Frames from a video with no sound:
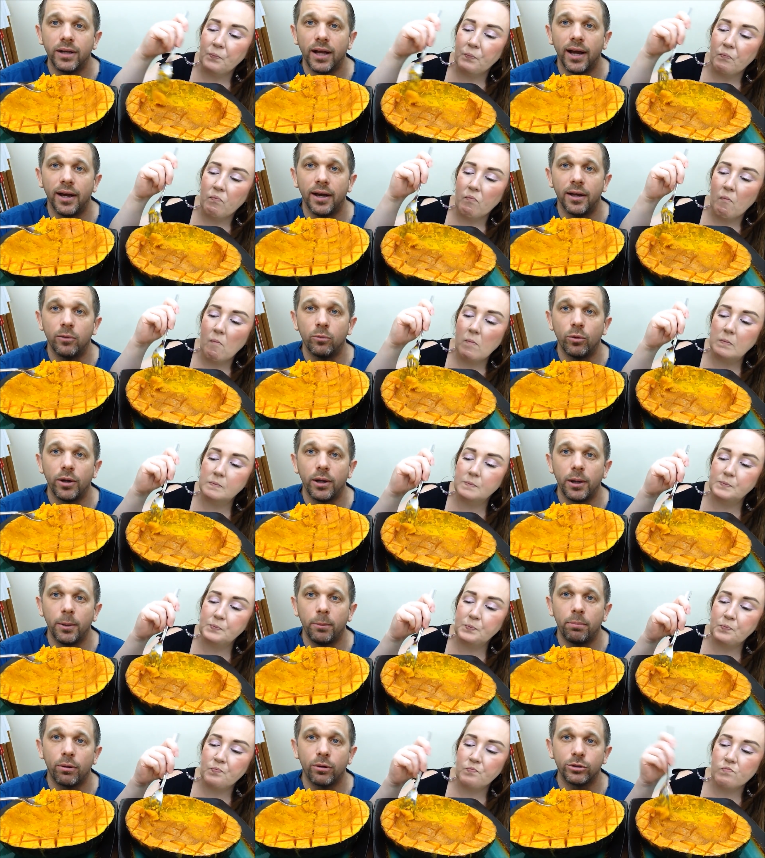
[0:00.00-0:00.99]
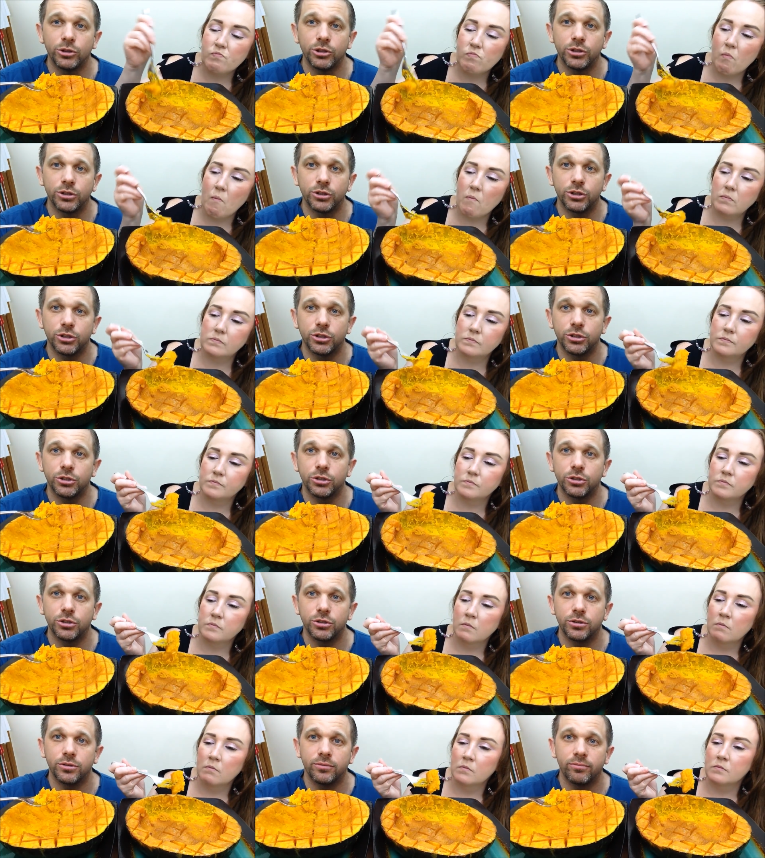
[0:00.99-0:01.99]
Speaker 1: And we purchased
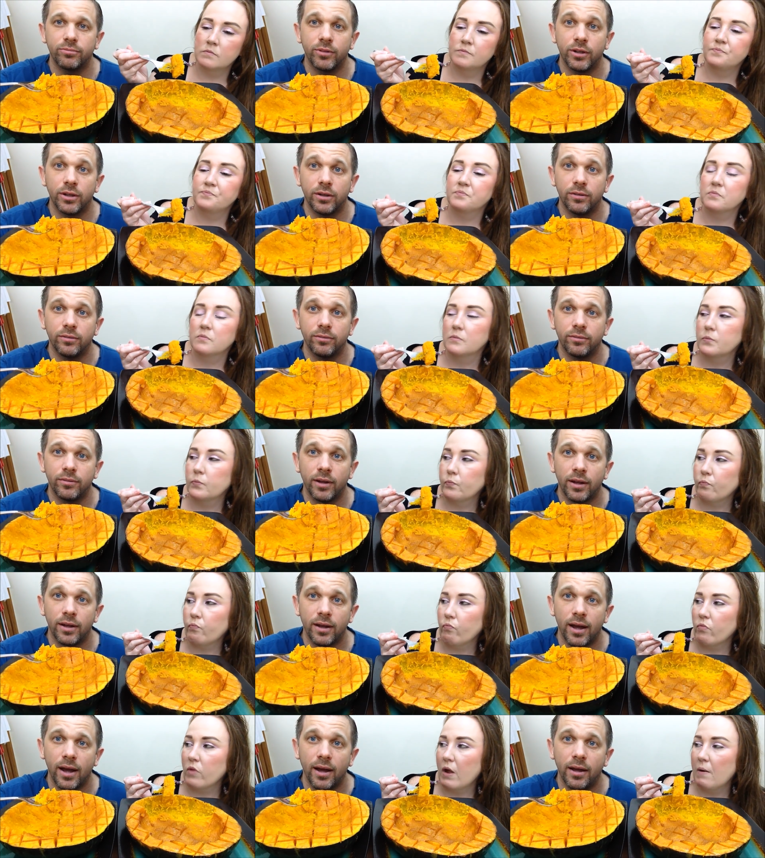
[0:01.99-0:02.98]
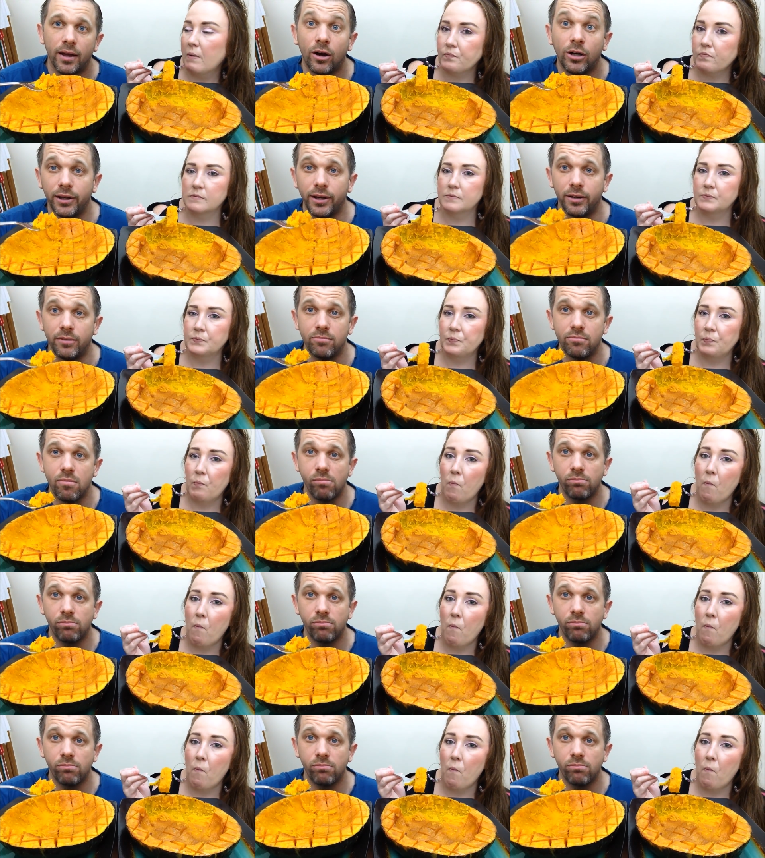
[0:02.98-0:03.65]
a light